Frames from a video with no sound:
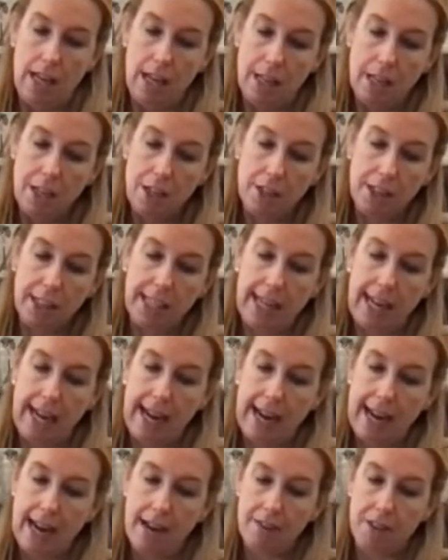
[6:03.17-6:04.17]
you're going to
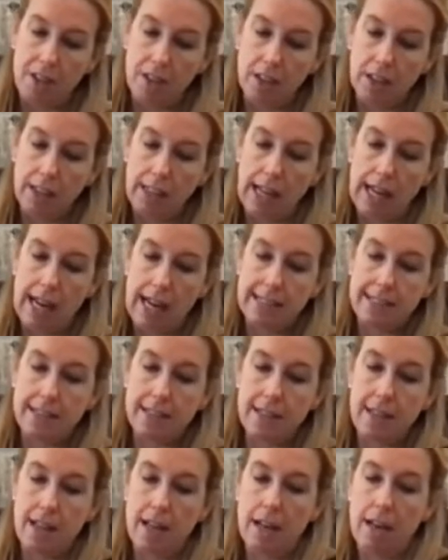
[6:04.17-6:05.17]
have a
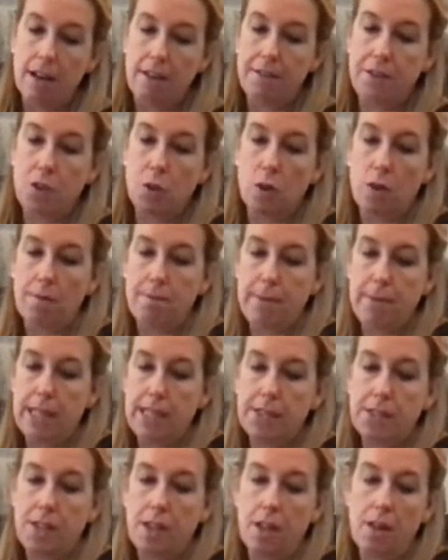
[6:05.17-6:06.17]
lot of your
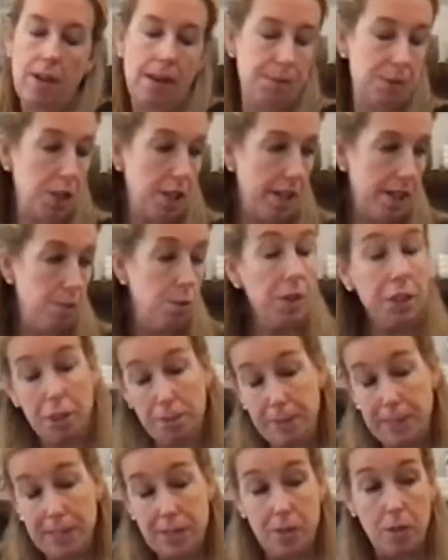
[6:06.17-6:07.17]
miso. Your
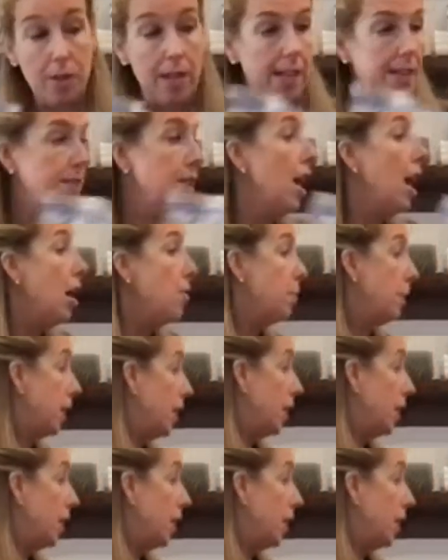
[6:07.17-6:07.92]
miso, yes, but